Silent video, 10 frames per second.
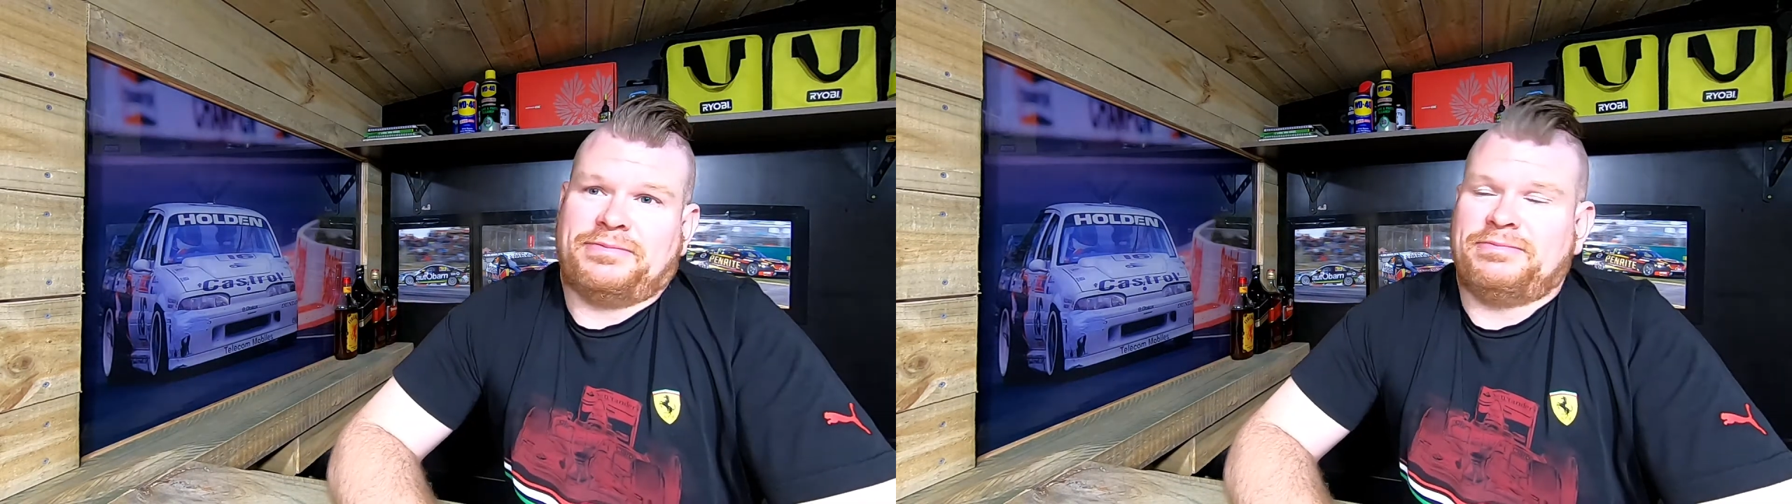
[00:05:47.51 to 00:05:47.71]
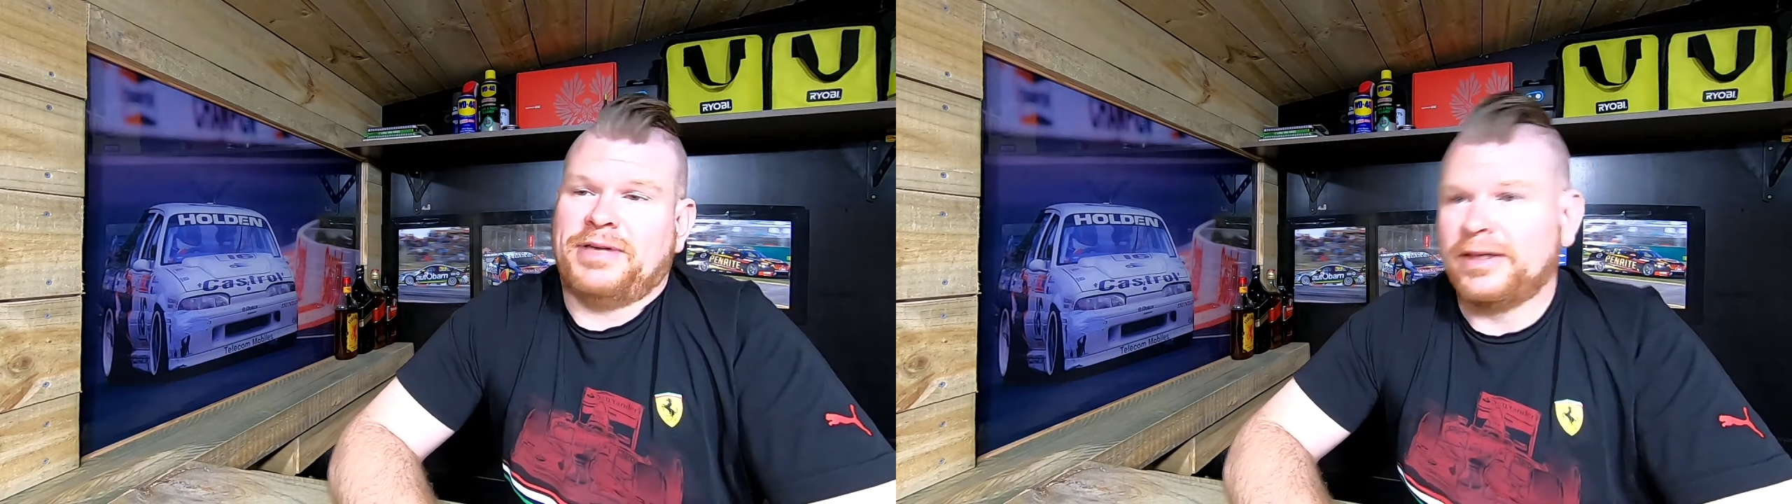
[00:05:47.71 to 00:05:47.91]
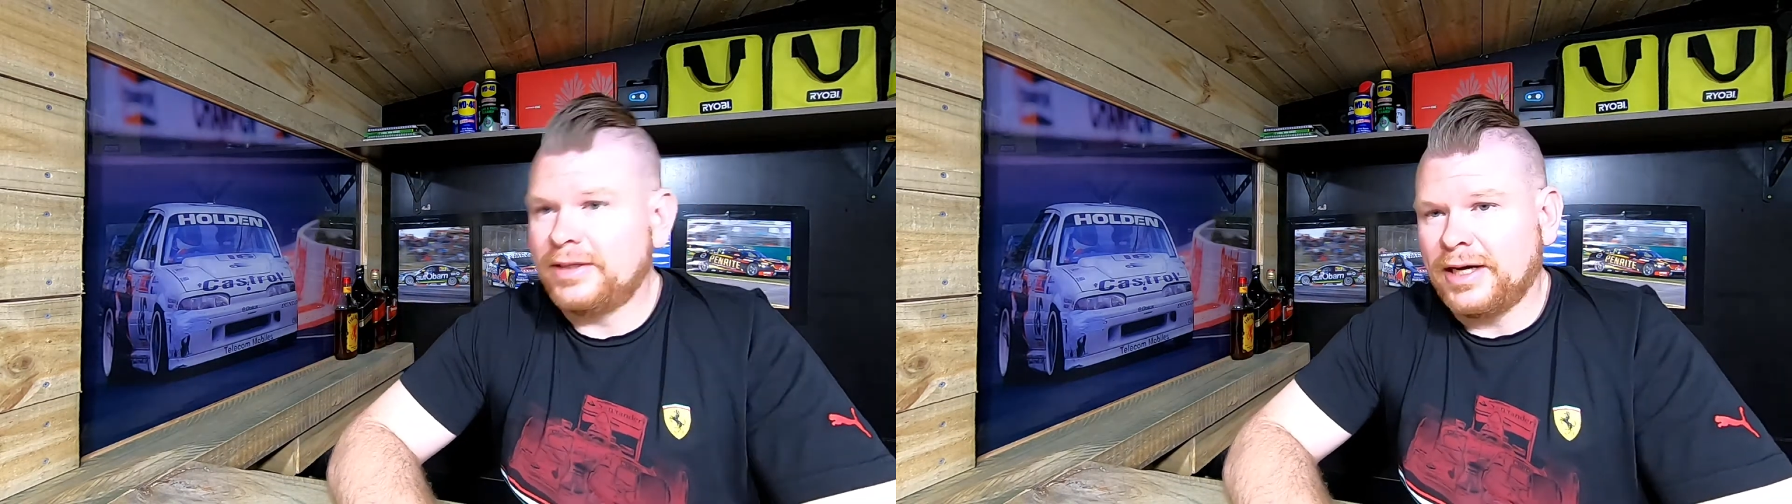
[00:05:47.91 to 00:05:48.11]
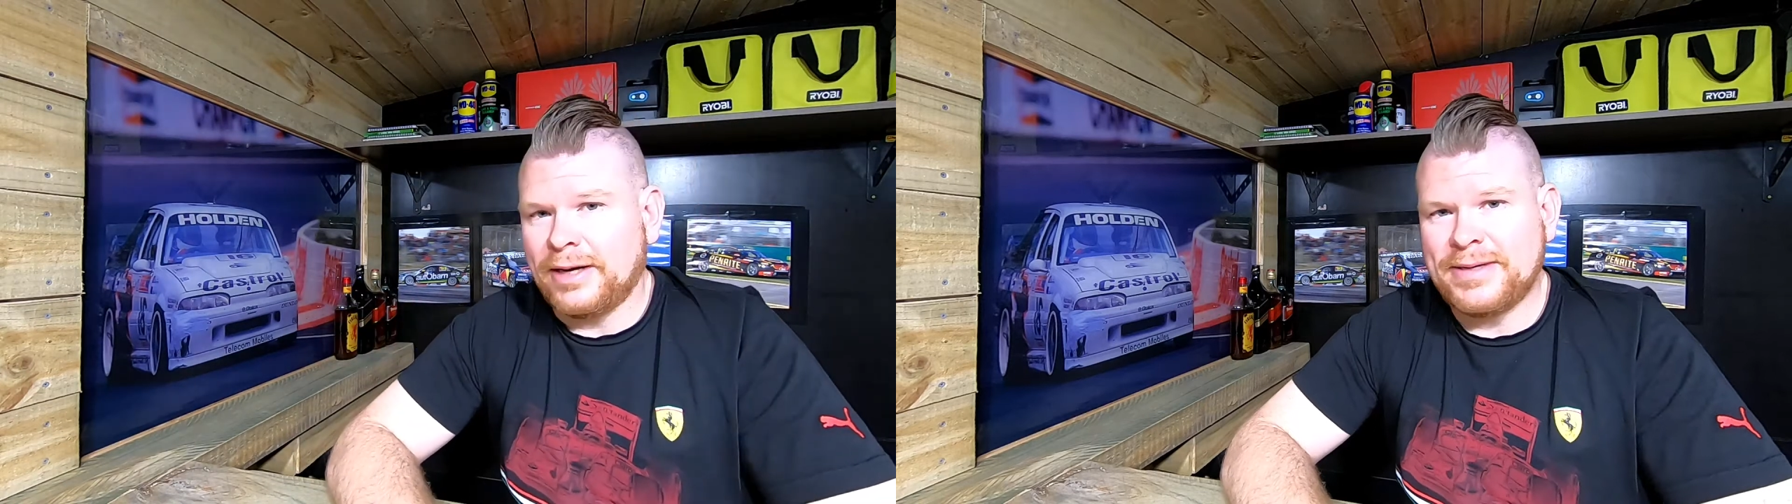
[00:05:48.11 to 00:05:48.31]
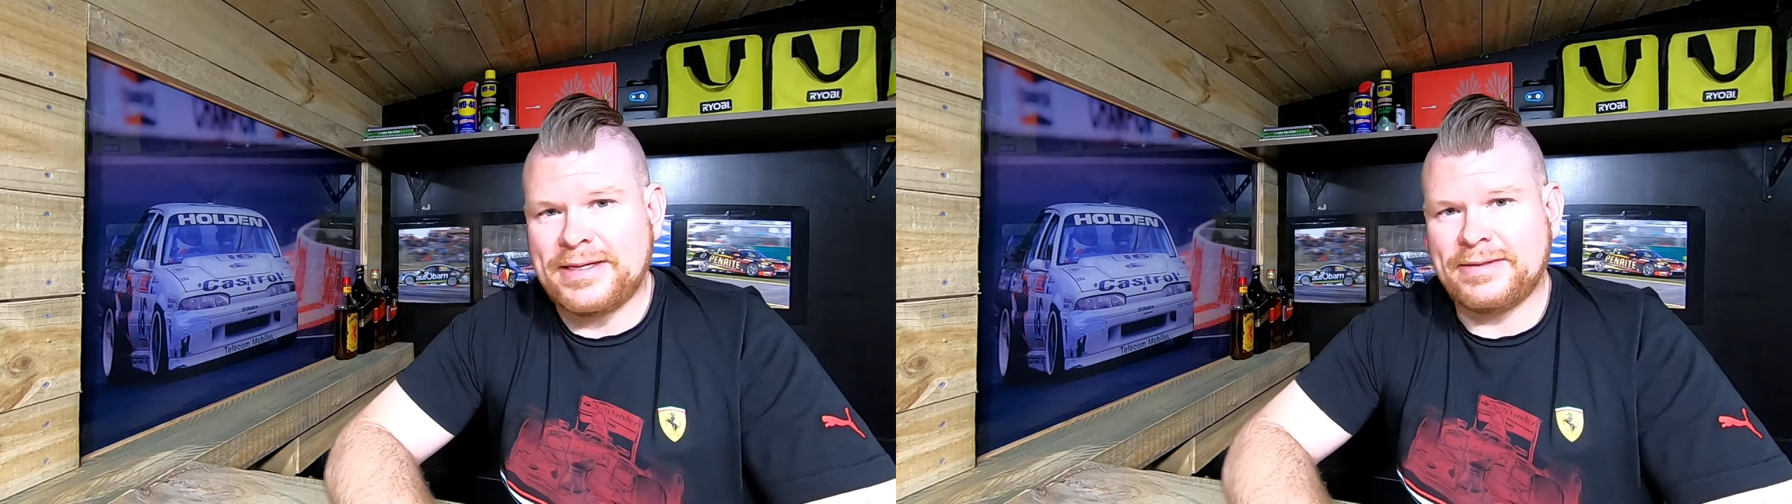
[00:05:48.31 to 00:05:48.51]
yeah, I
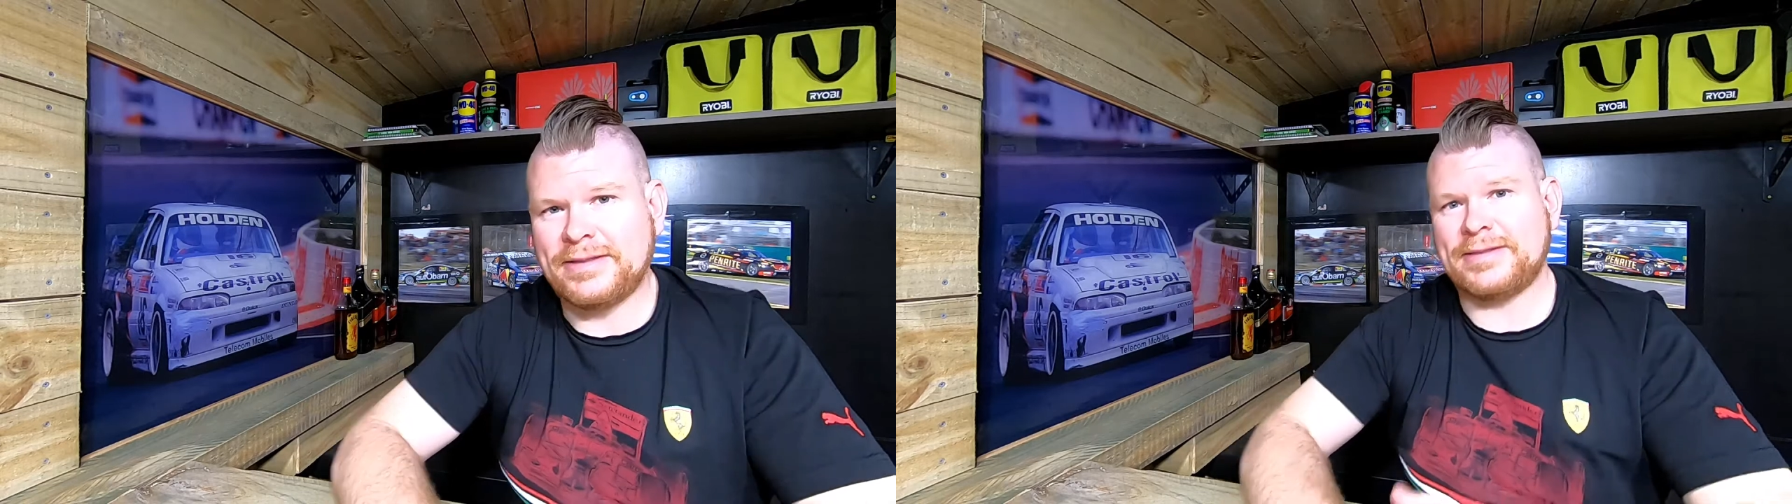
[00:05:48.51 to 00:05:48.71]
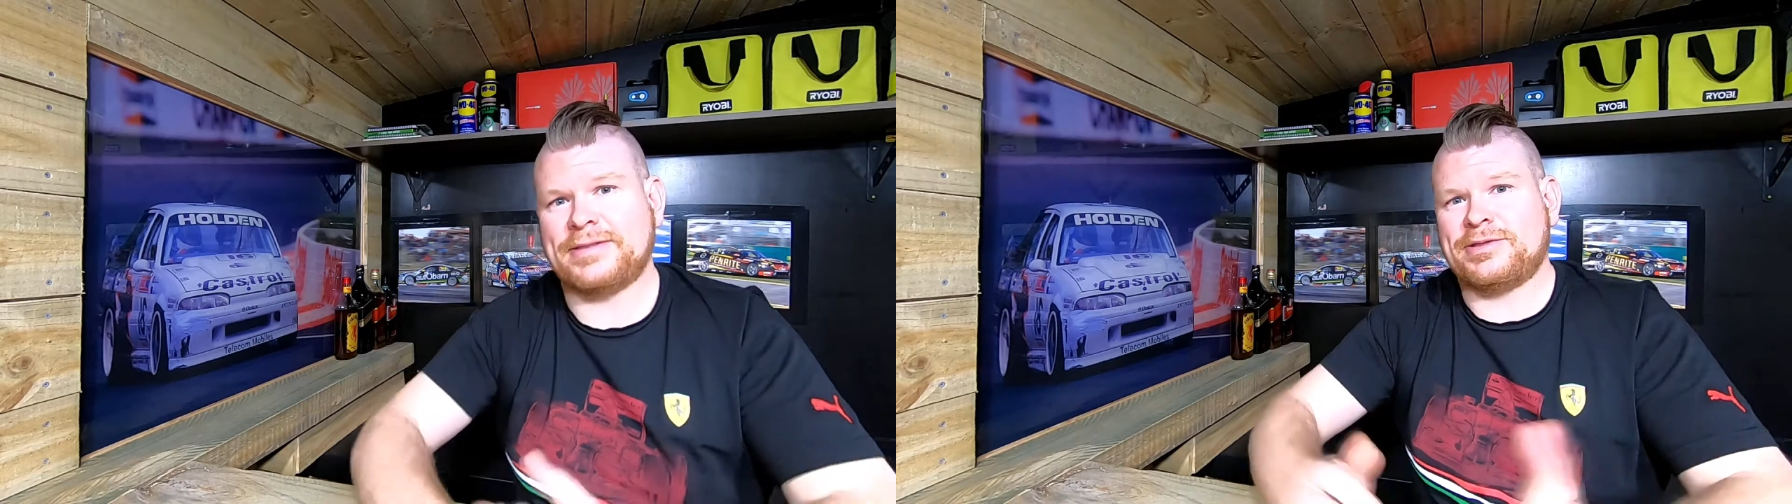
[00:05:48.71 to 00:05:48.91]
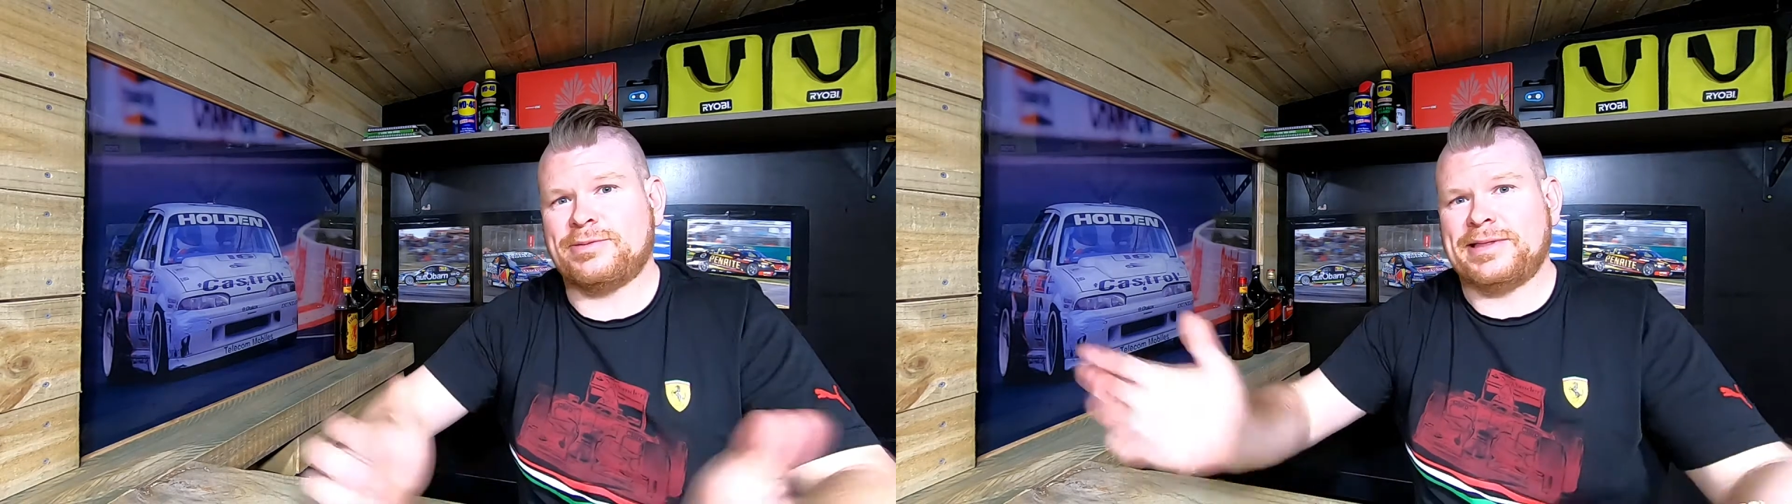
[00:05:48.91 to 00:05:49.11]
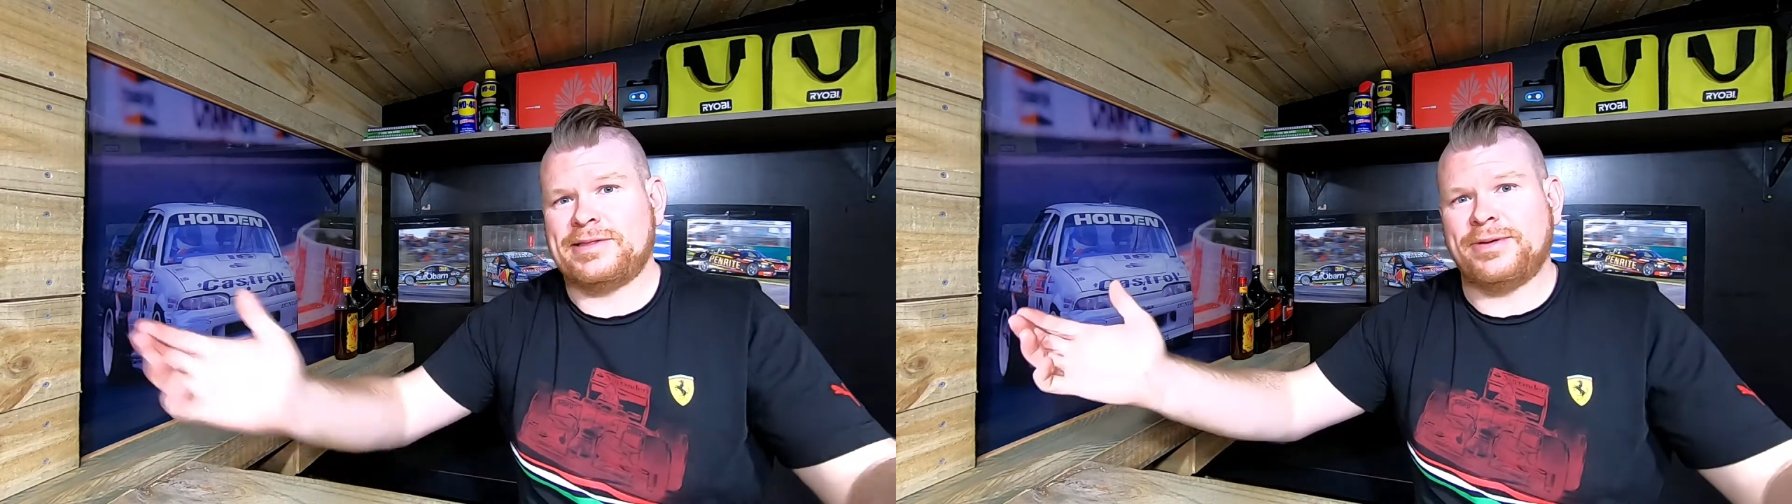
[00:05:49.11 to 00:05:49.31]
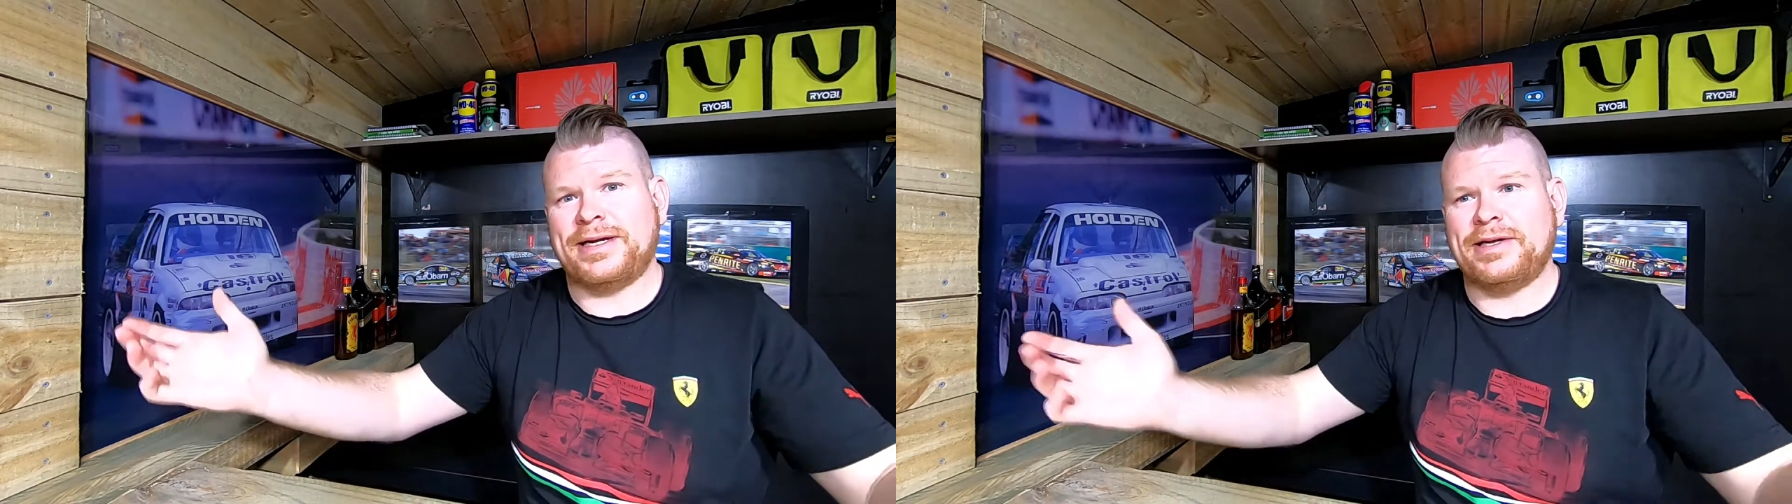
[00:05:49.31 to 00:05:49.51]
mean, this is
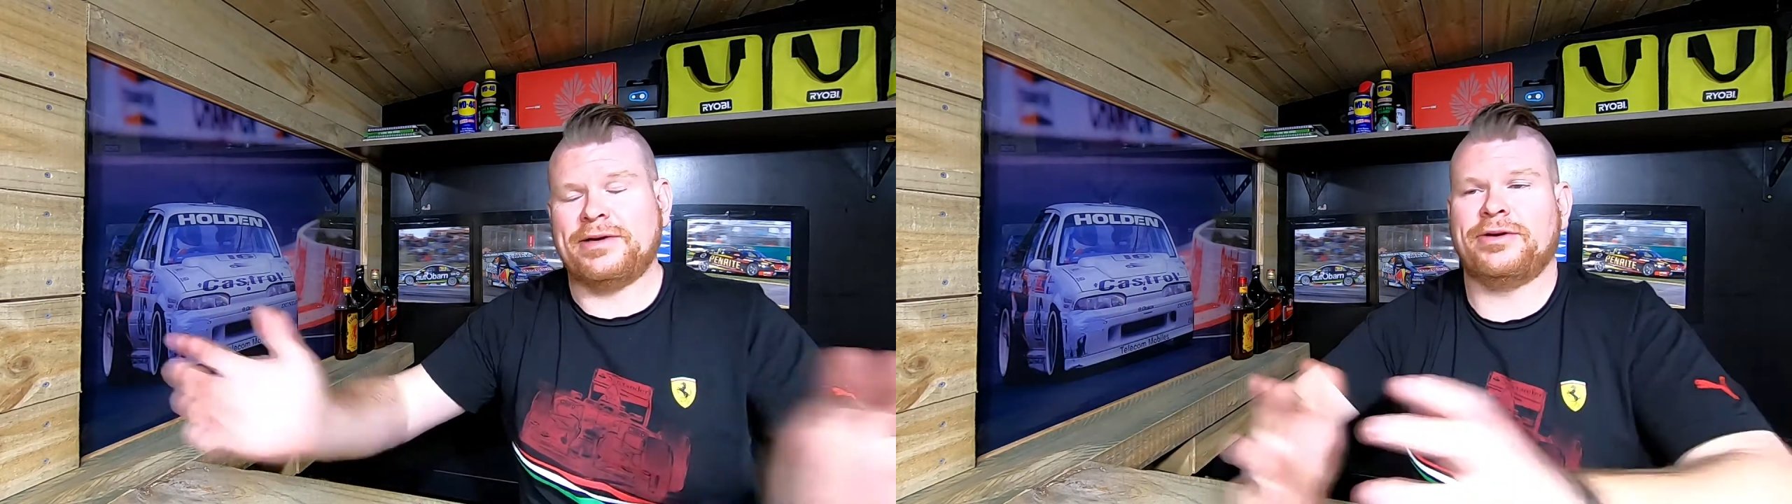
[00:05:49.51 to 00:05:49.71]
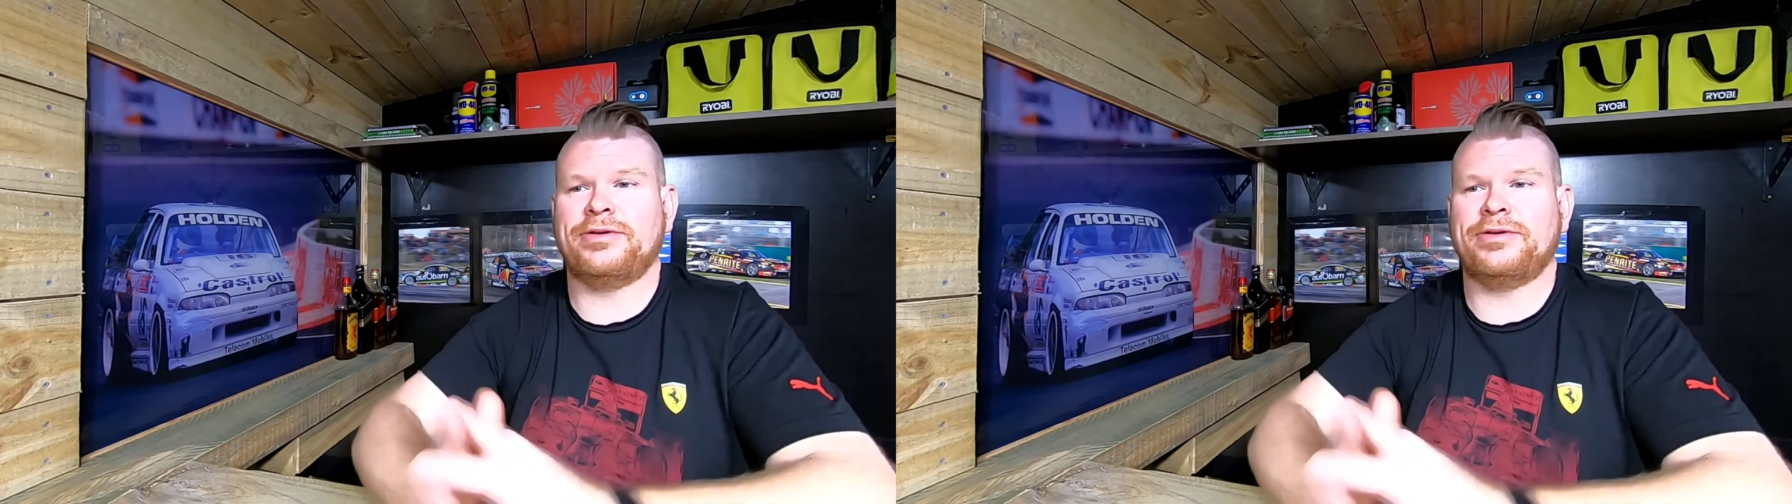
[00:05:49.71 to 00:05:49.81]
2020.